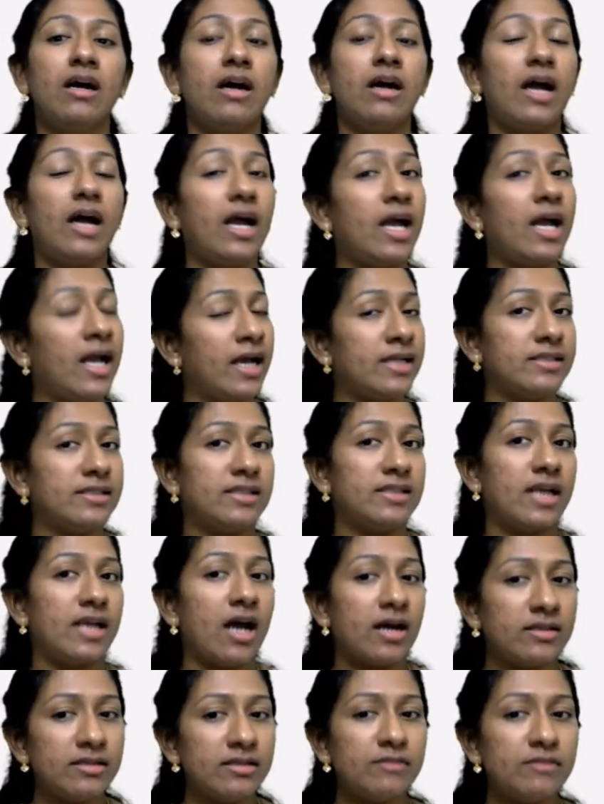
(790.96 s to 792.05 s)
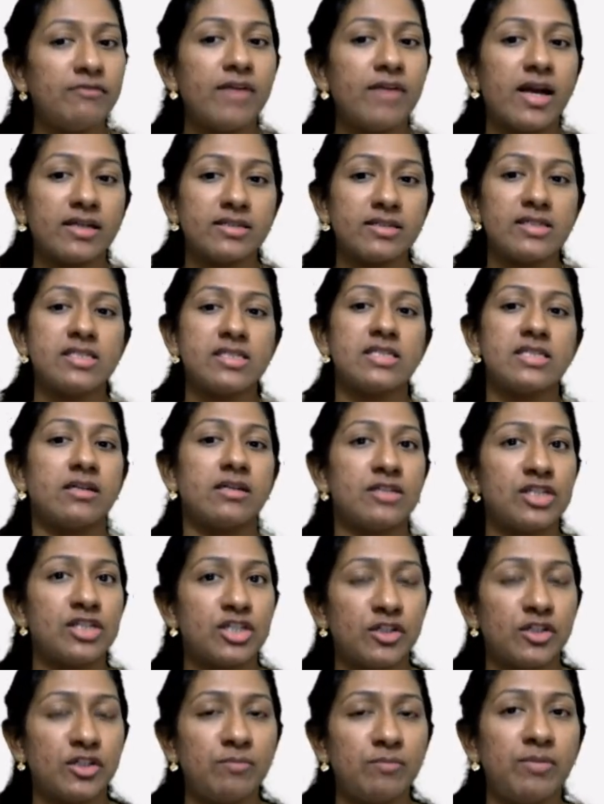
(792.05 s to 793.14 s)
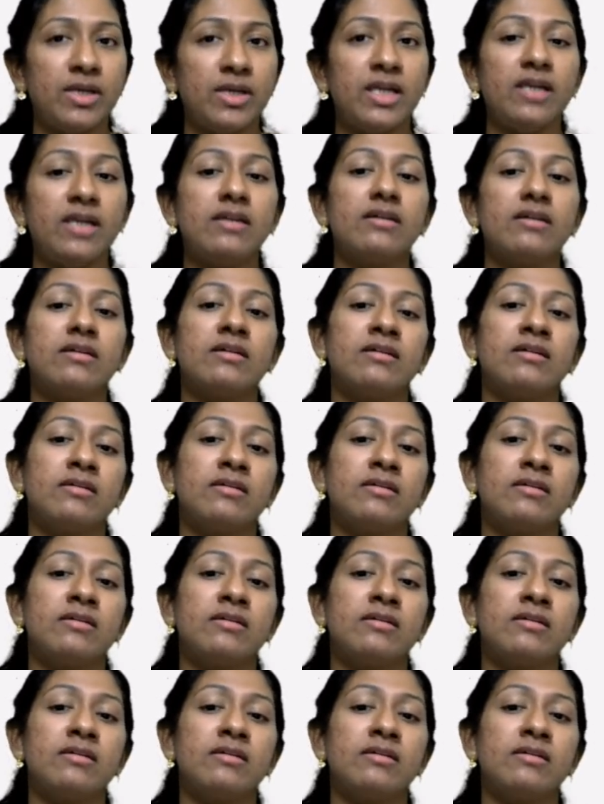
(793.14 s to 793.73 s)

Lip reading: And the other factors that should be